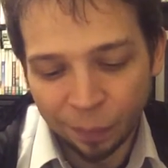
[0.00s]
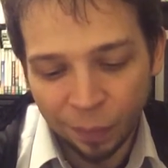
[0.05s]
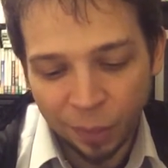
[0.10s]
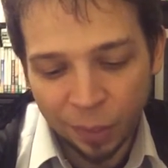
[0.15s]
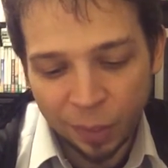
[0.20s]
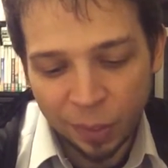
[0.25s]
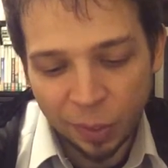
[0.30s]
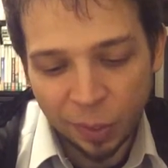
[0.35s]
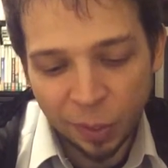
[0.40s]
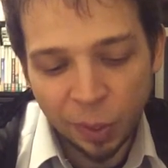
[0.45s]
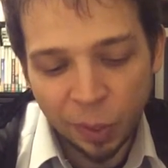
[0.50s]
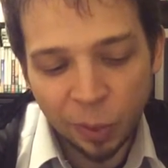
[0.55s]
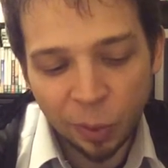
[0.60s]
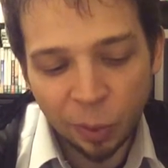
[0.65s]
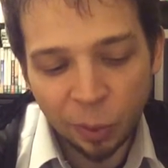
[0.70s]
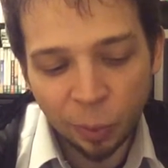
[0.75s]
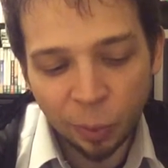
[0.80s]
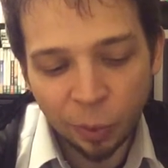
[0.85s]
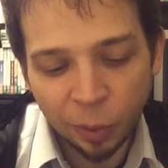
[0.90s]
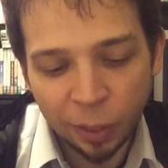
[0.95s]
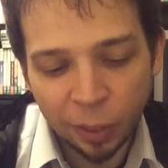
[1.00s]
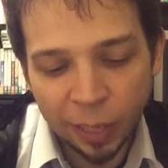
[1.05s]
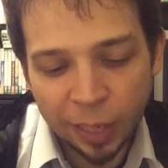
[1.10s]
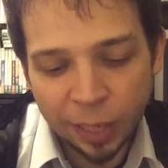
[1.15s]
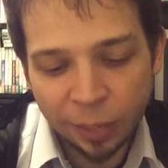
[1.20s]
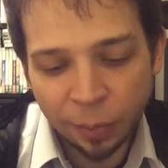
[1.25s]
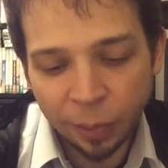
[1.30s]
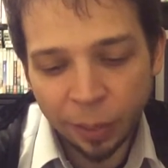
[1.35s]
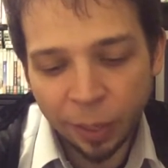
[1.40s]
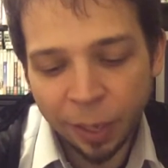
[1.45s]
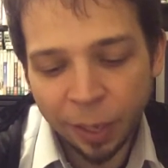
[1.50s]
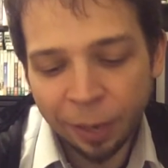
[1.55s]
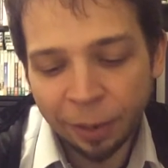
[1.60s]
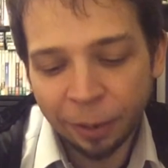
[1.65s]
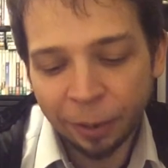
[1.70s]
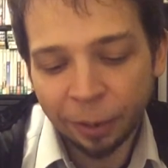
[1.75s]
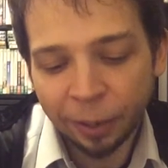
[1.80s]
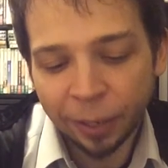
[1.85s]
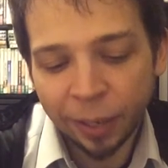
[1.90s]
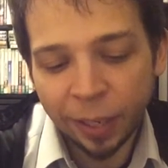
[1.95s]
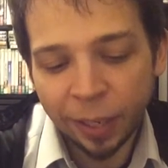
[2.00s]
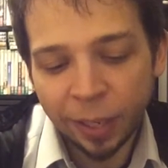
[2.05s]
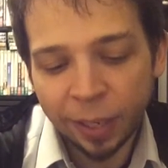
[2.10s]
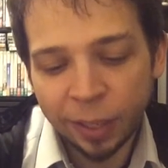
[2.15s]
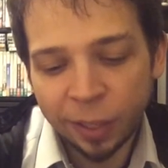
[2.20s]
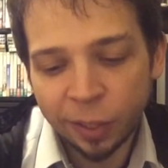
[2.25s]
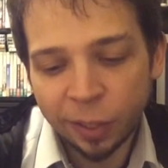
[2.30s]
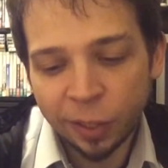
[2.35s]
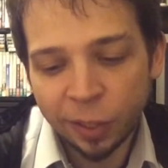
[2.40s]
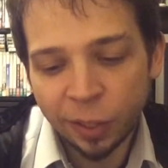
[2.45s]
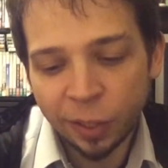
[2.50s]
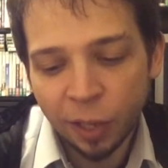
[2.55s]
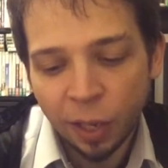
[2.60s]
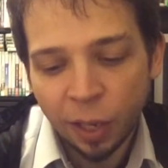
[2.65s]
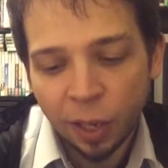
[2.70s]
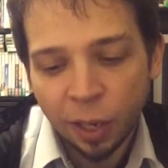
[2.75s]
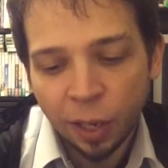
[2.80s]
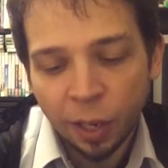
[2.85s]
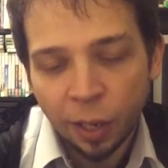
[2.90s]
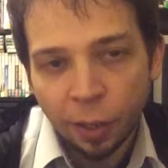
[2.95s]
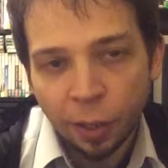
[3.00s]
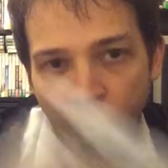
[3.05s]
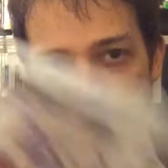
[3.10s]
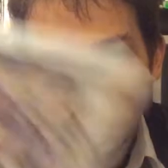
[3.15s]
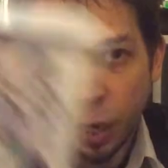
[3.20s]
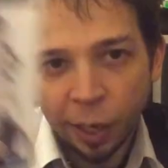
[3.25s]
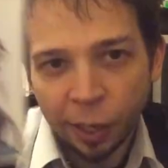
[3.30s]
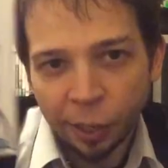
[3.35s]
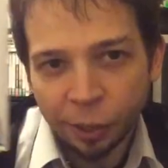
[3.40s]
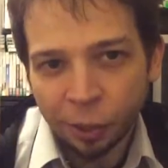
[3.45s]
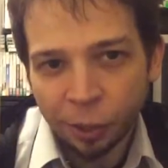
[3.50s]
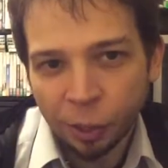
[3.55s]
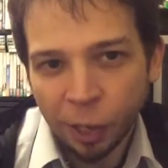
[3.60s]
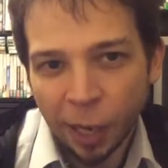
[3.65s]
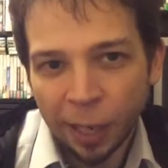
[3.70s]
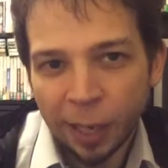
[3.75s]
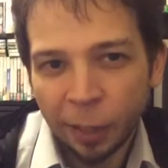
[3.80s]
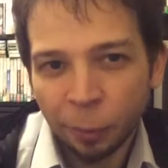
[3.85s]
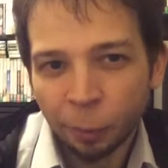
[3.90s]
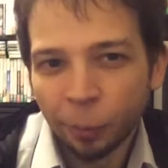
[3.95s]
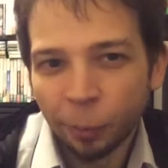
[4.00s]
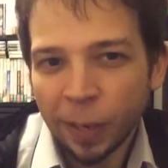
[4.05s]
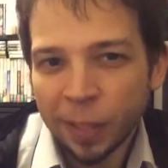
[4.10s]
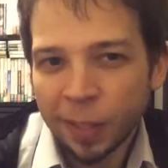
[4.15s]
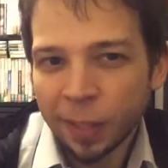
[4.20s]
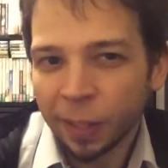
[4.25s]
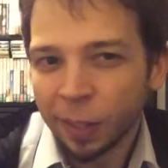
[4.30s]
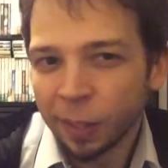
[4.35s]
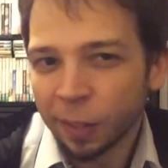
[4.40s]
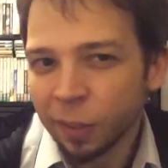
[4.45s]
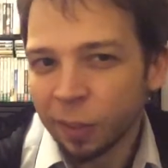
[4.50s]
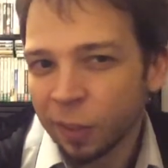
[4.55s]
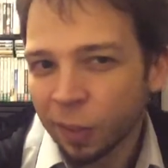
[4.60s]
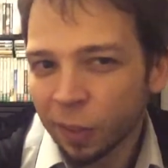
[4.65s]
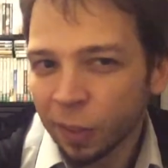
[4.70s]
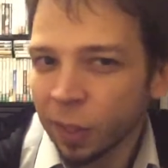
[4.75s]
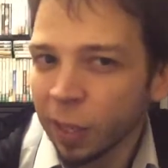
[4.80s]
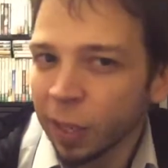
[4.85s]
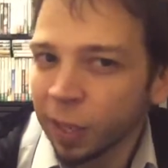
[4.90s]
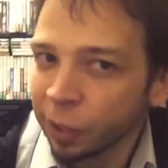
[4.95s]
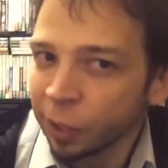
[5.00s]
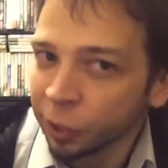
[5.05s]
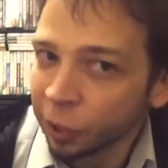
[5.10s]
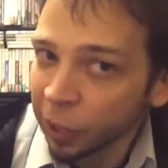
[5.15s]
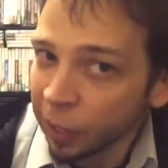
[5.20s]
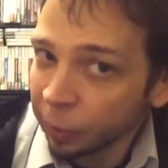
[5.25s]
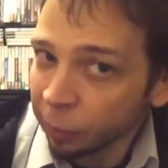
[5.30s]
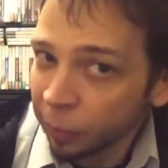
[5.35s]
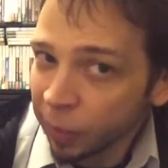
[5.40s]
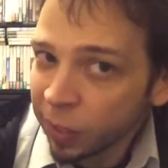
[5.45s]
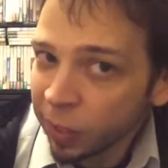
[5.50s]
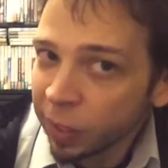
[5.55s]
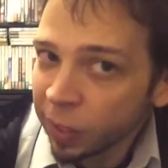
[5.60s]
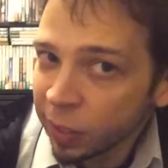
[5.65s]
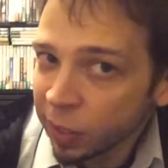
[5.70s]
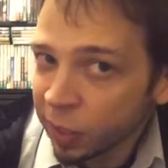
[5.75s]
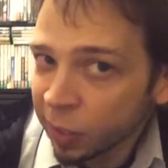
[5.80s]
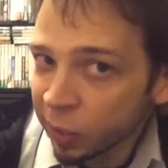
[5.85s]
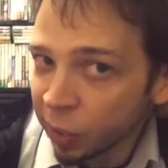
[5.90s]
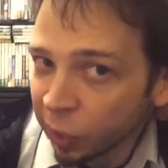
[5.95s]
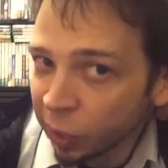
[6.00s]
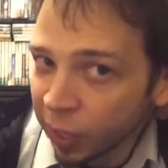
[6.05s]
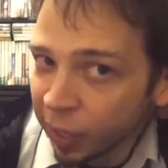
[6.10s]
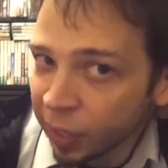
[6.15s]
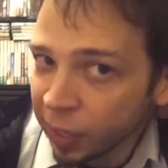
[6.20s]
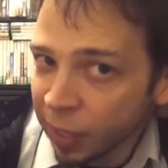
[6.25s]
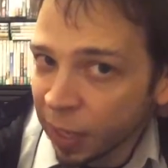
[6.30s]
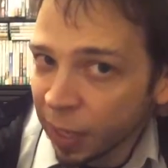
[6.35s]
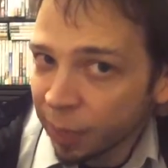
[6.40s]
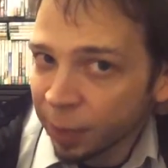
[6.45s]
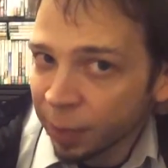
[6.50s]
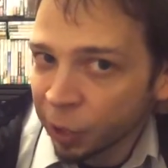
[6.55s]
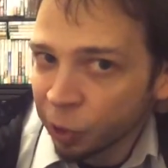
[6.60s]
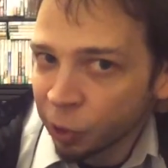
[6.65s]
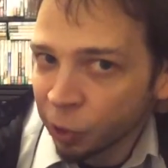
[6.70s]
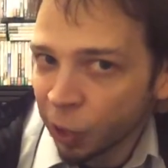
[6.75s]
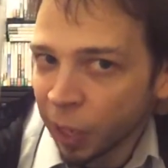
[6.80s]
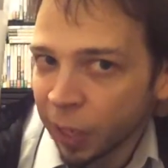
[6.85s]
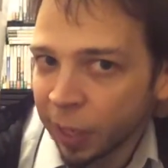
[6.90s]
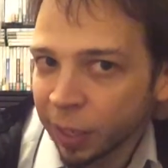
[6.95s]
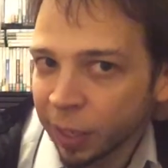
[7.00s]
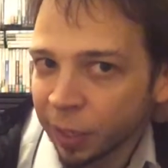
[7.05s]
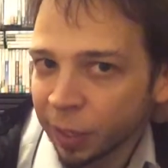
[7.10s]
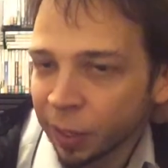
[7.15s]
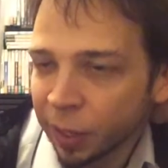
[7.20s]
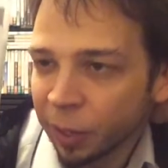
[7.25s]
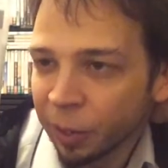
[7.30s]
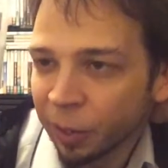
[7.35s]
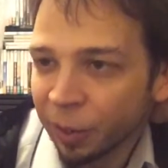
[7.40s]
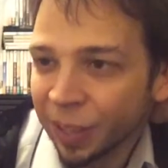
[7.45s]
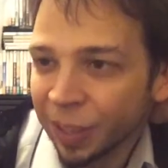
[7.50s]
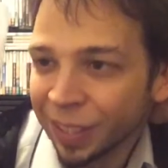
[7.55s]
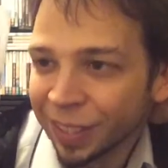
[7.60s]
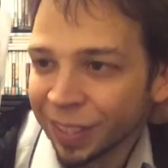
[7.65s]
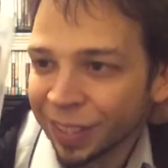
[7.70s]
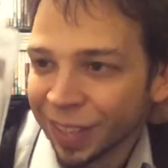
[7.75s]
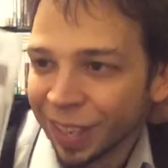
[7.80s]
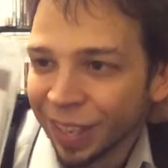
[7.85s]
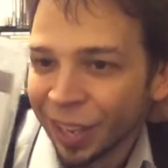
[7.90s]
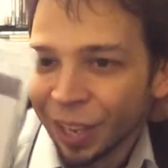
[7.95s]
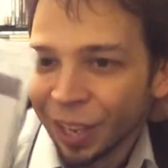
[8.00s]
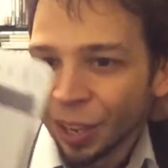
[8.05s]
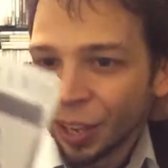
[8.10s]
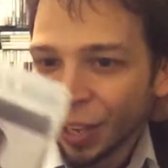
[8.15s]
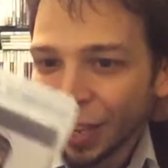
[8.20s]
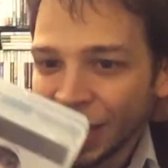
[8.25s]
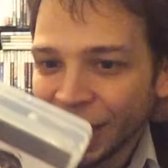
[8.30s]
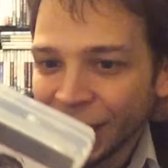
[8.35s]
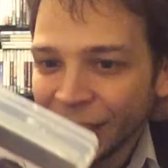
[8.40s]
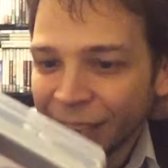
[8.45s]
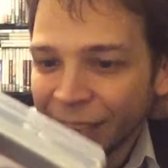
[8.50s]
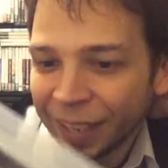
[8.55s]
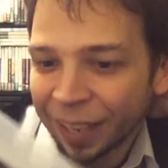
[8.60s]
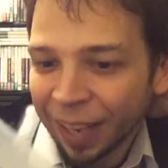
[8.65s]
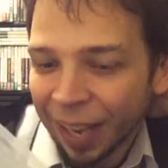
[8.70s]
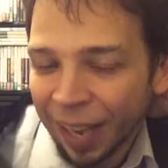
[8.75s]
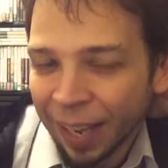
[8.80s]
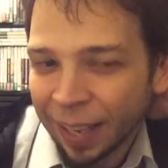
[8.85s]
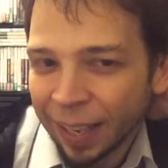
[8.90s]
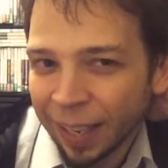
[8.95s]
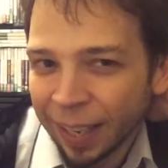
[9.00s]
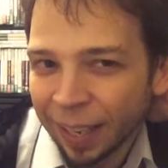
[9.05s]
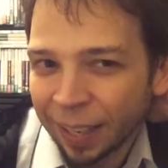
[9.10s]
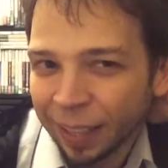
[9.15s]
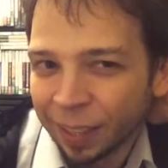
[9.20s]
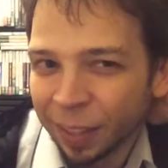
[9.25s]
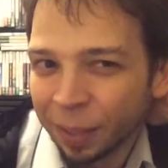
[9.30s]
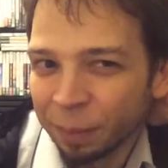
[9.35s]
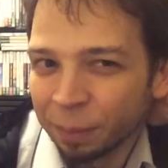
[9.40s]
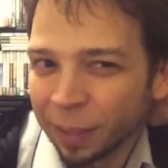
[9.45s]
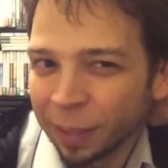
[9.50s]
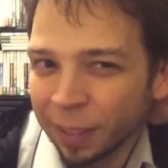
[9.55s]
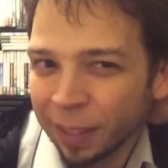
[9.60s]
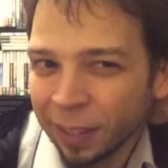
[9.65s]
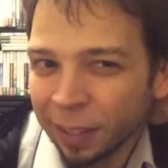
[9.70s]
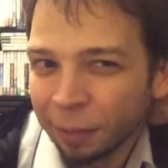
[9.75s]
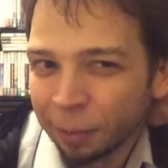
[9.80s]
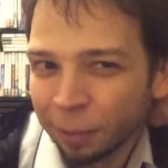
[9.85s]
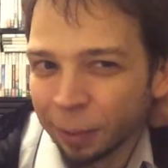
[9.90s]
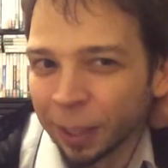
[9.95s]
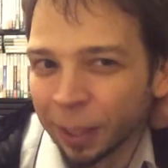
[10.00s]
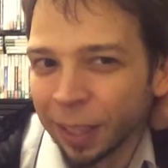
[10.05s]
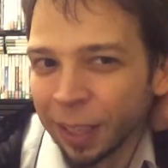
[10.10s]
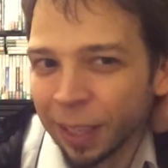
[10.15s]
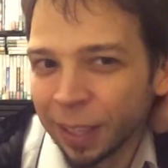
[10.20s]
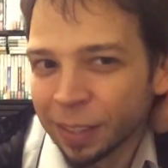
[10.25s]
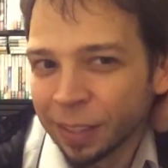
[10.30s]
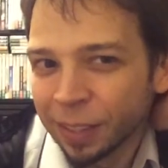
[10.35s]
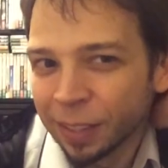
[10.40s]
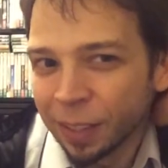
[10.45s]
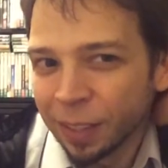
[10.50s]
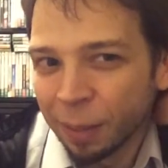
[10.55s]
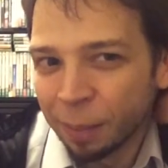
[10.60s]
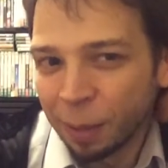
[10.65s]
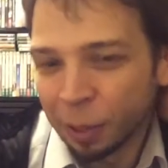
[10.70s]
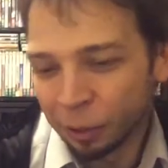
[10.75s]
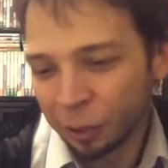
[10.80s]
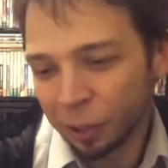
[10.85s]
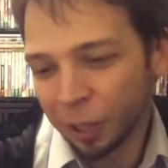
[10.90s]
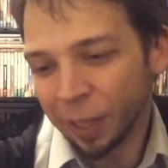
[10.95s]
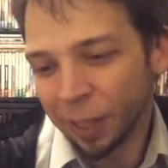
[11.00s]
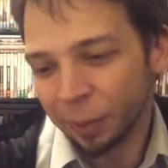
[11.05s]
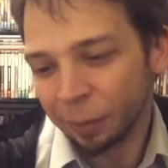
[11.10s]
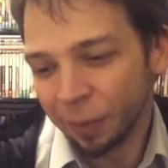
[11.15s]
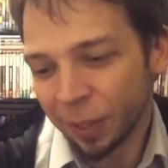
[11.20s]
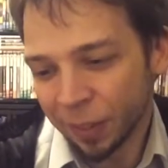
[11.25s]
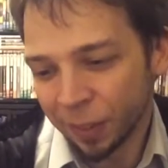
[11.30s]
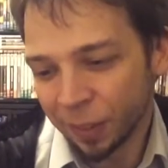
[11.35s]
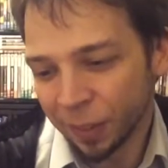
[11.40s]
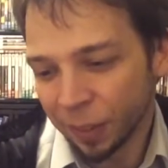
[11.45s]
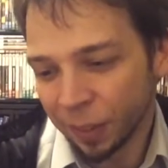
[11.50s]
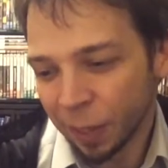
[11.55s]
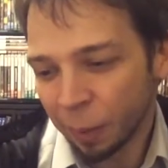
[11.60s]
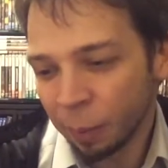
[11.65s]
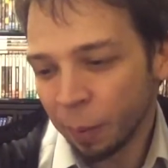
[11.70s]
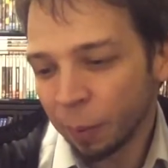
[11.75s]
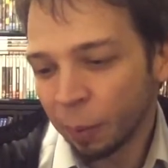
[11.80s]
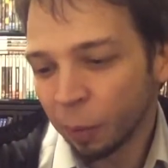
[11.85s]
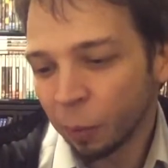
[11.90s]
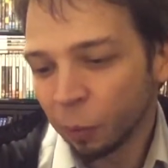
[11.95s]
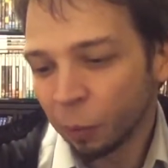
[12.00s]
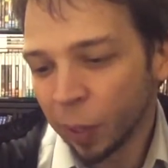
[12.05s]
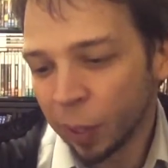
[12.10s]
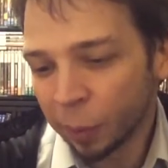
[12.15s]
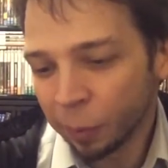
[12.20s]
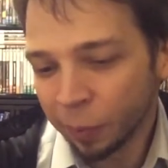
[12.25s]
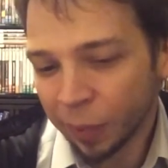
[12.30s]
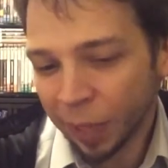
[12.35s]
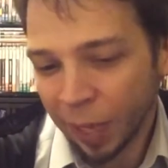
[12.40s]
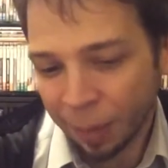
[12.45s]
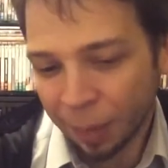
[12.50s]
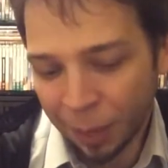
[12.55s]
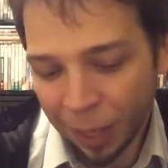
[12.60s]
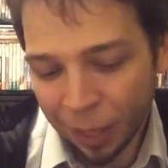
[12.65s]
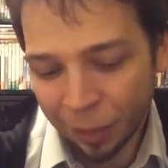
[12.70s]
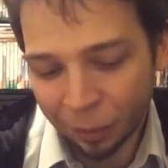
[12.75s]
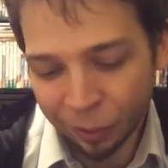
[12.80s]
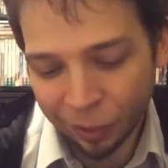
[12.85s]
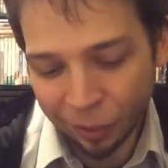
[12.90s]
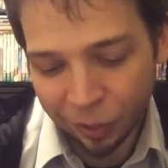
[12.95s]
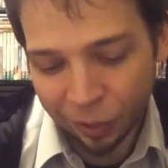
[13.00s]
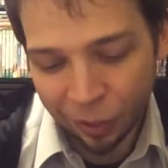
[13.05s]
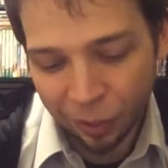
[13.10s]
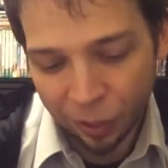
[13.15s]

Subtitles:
So the last one here is Shining Resonance, and Shining Resonance is the latest game in the Shining series, and I had completely forgot about Shining Resonance. I remember when it came out,